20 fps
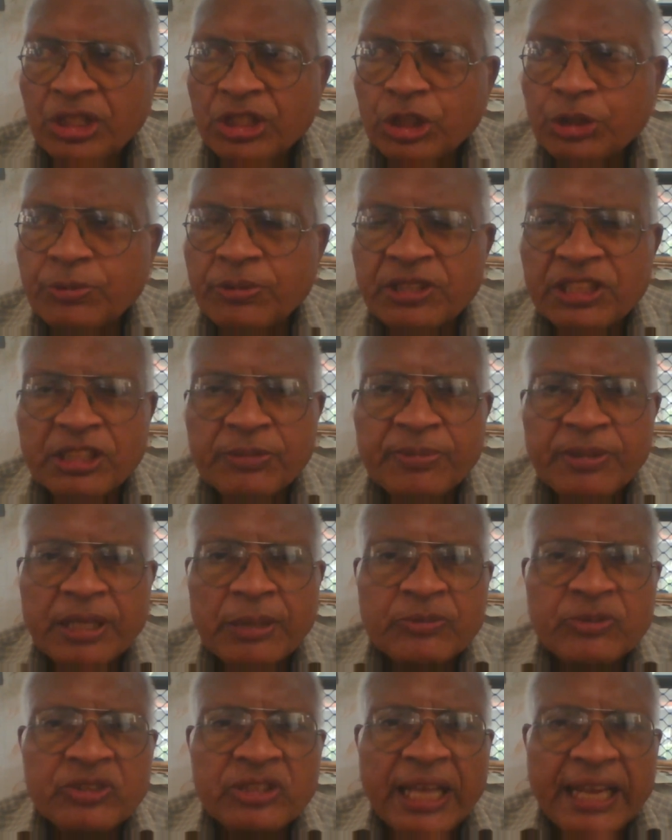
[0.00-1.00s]
This means this
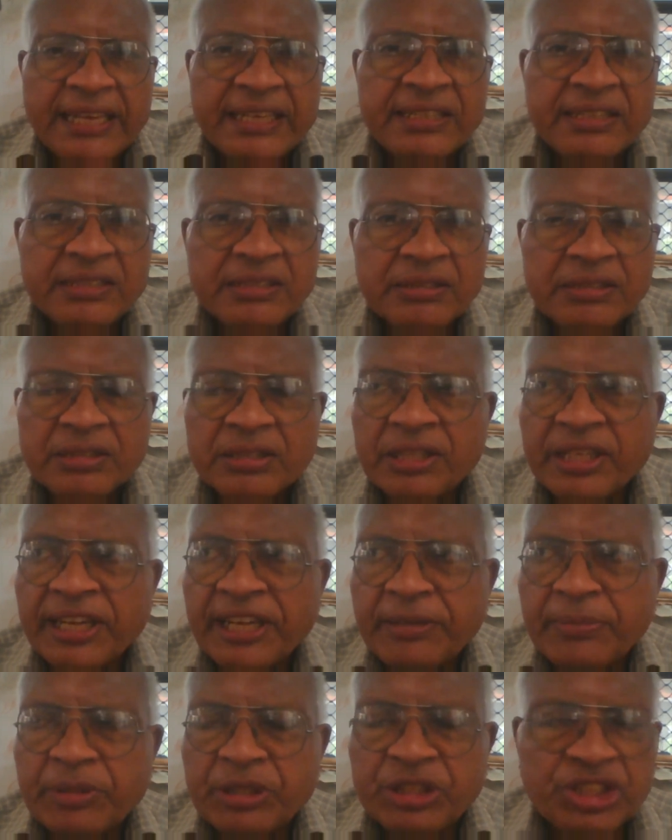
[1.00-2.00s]
becomes second
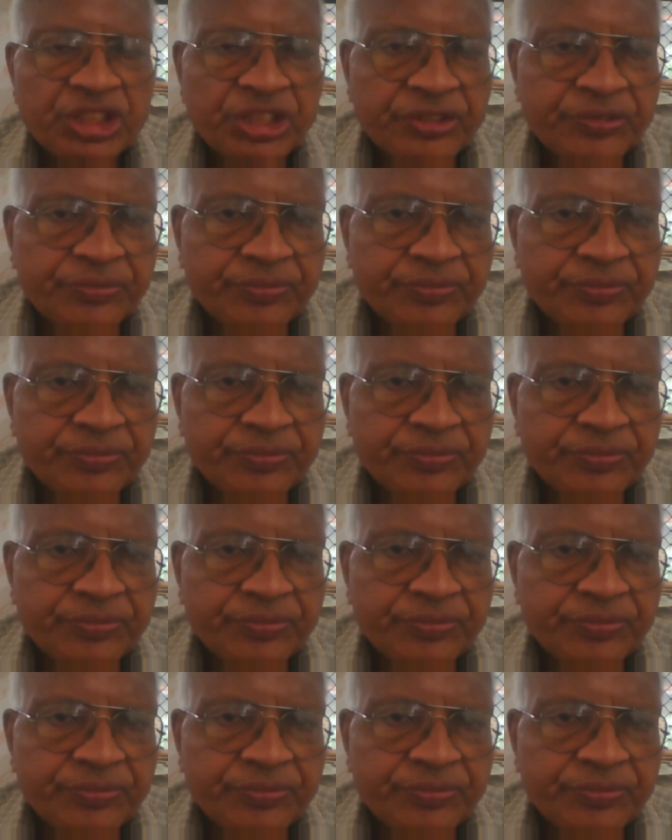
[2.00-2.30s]
grade machine.